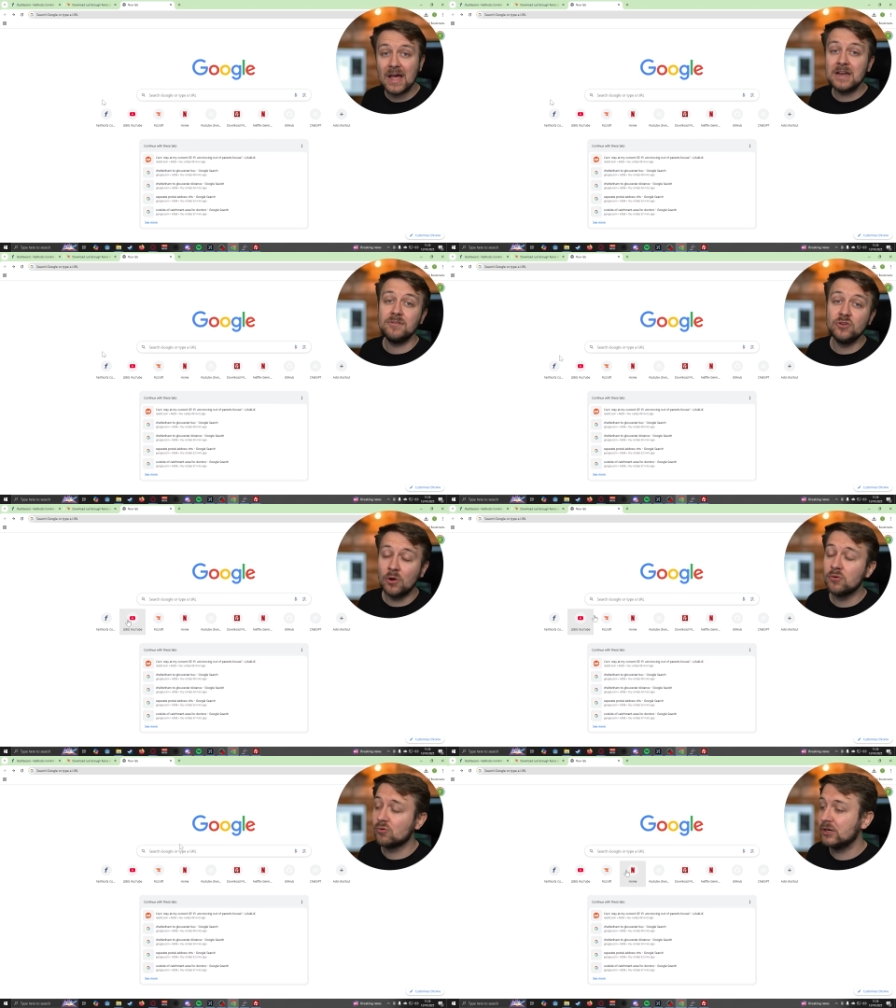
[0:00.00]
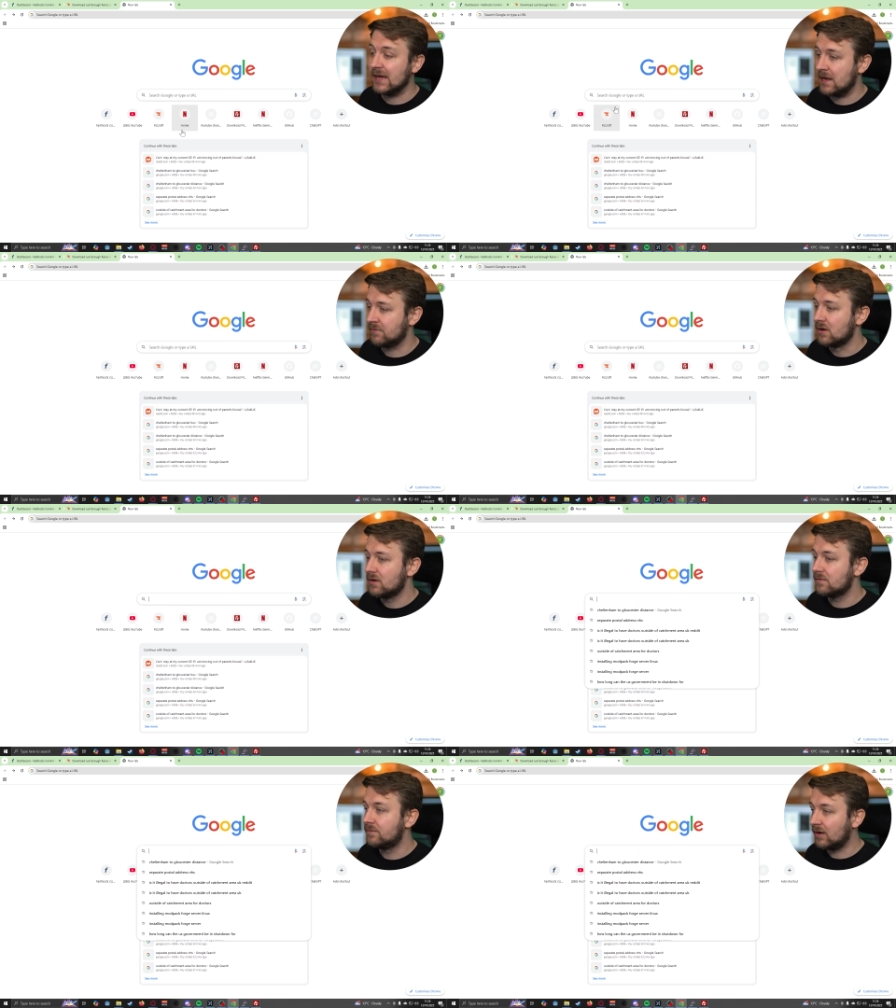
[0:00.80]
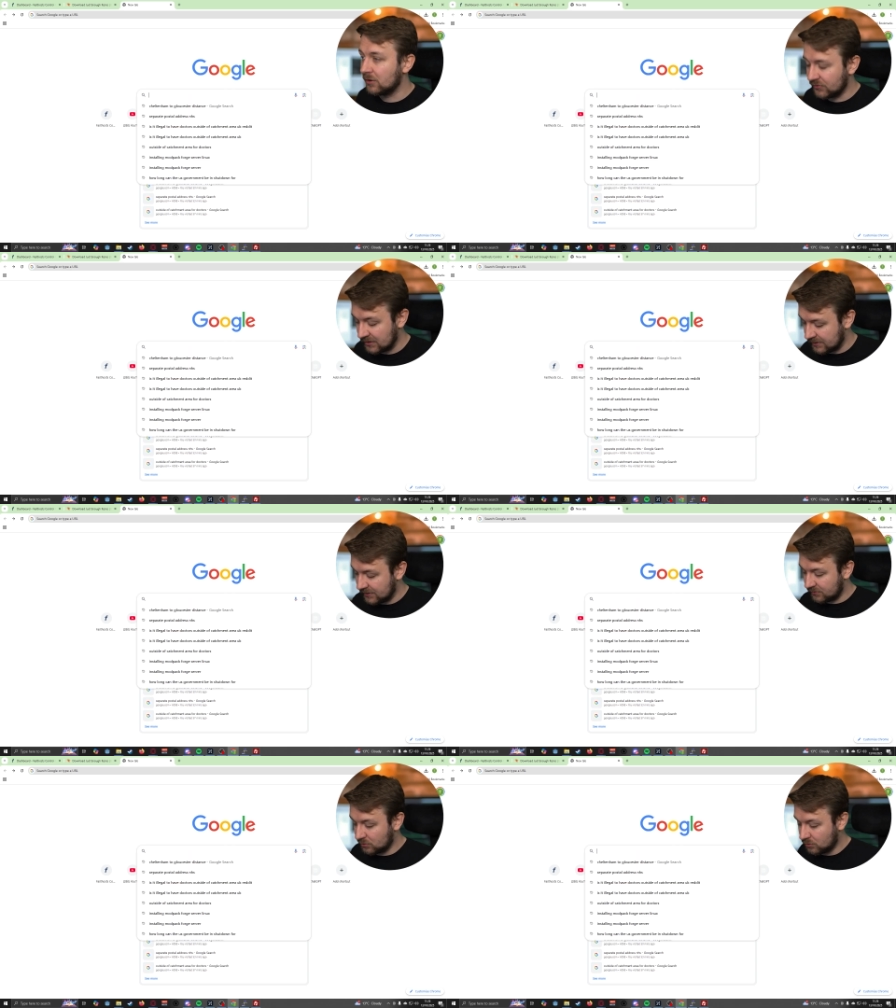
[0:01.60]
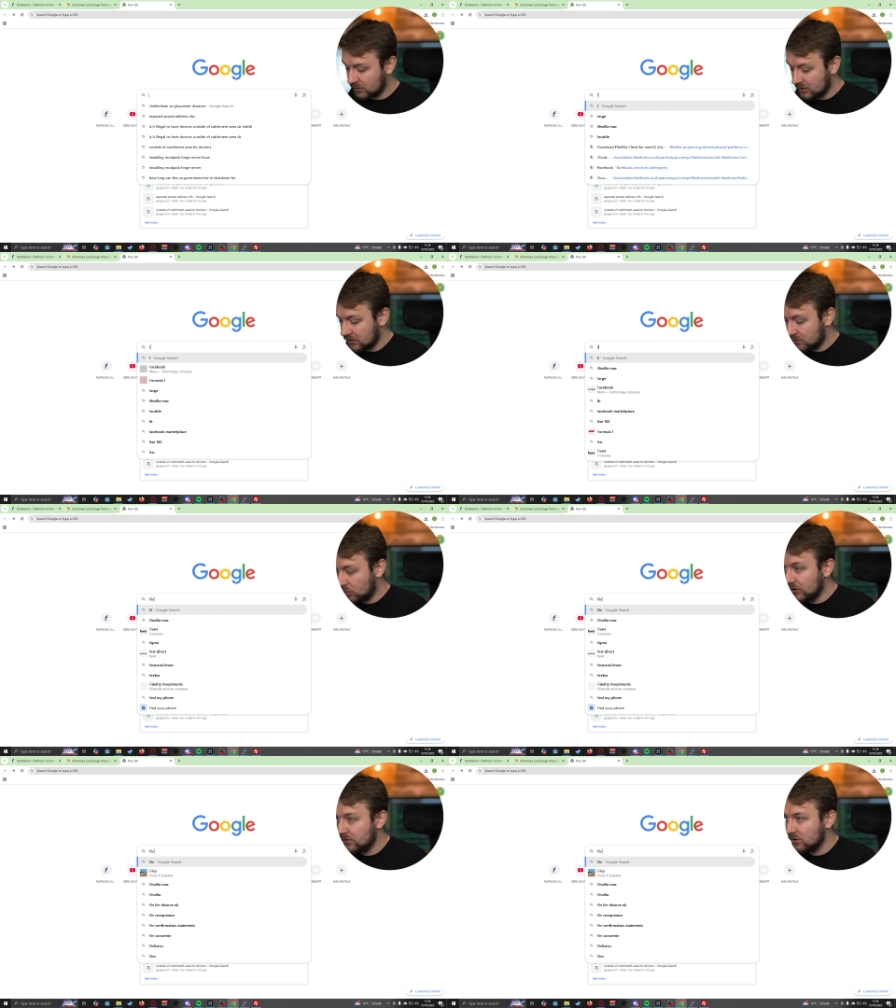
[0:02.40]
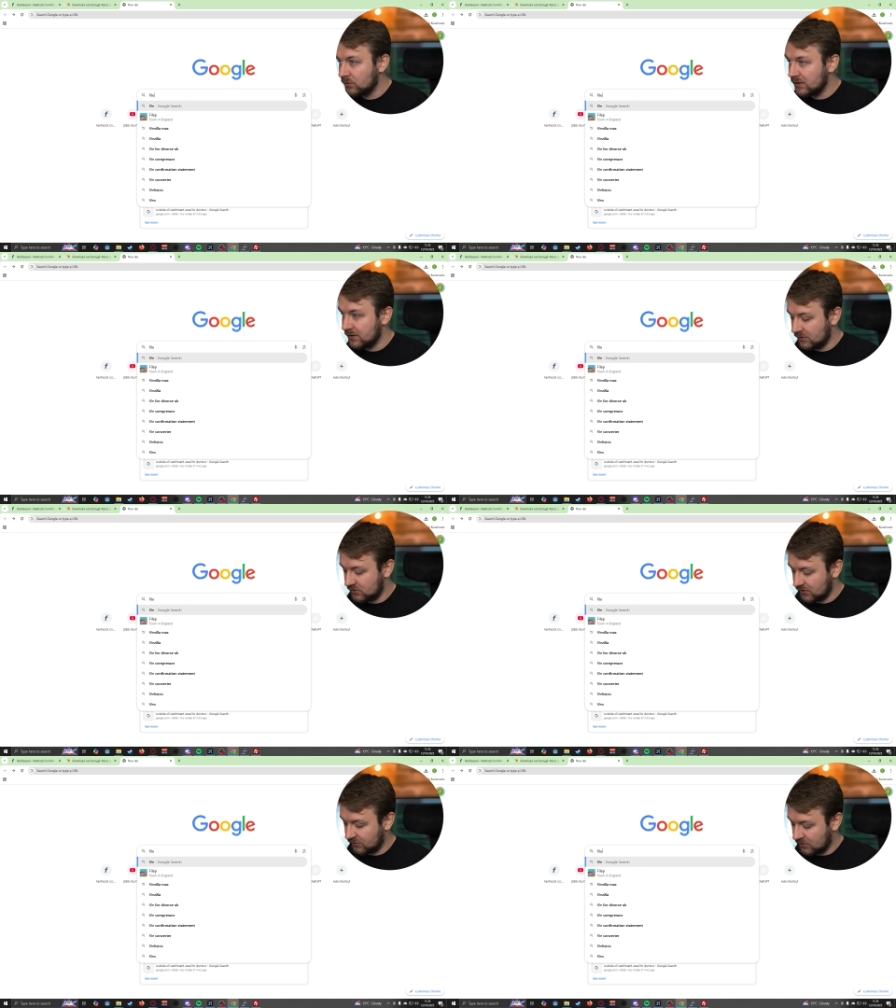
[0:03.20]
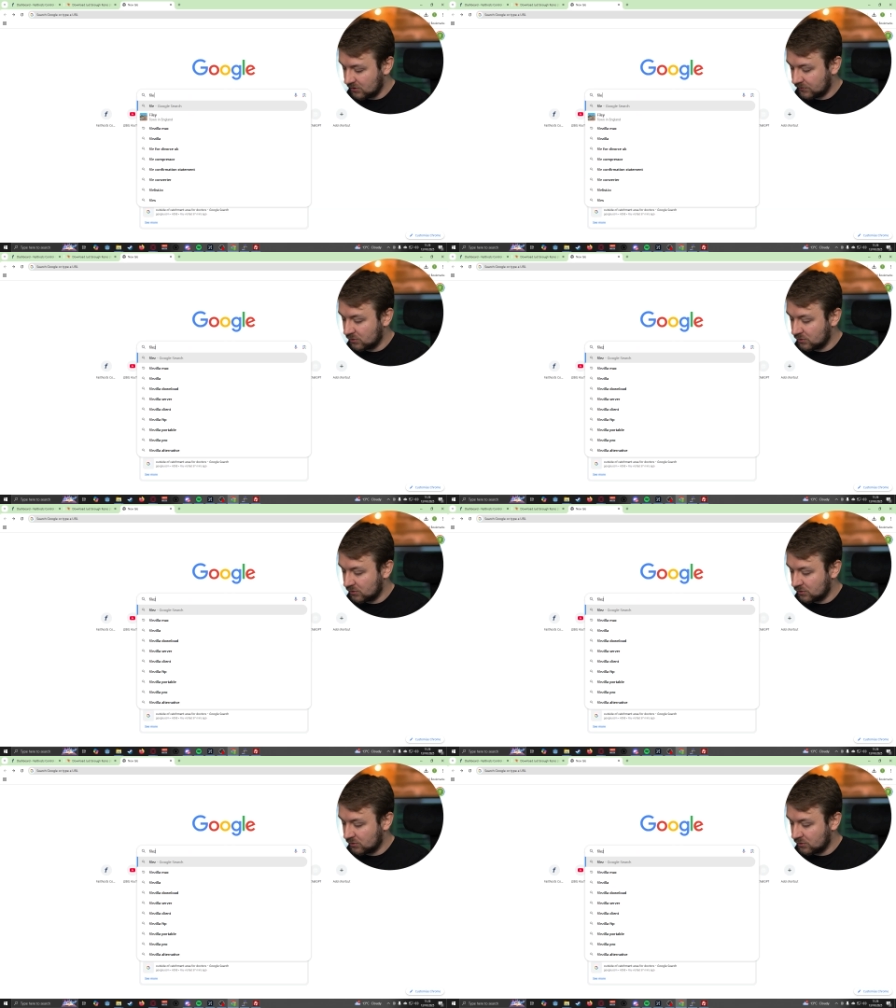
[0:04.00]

And if you don't already have FileZilla installed, what you can do is just search